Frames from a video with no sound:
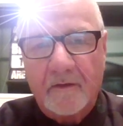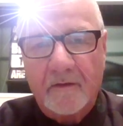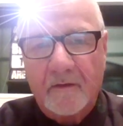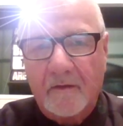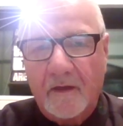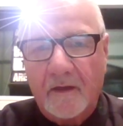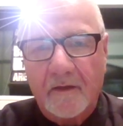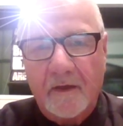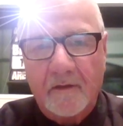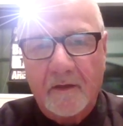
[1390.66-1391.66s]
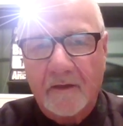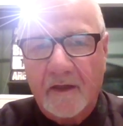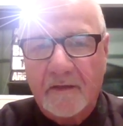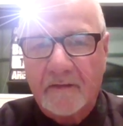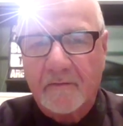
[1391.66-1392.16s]
then it
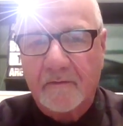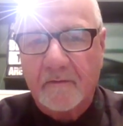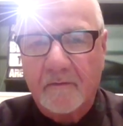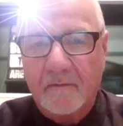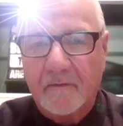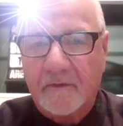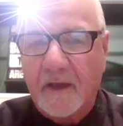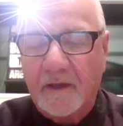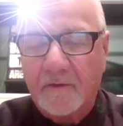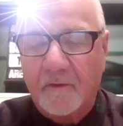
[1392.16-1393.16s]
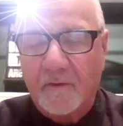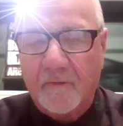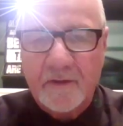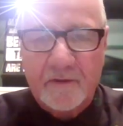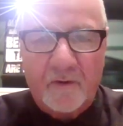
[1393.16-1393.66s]
gets taken to a
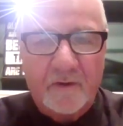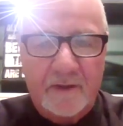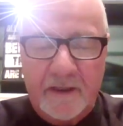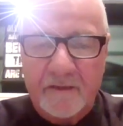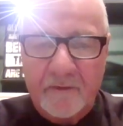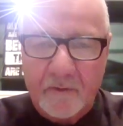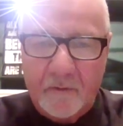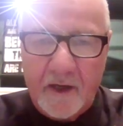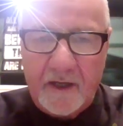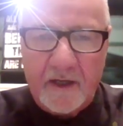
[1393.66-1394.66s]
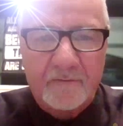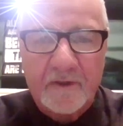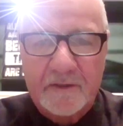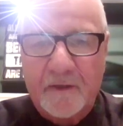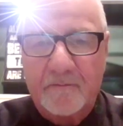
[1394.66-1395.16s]
thrift store and given away after you
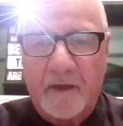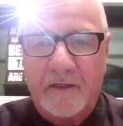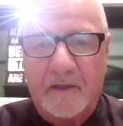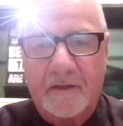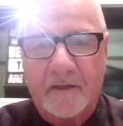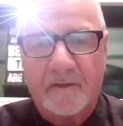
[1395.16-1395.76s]
spend money on it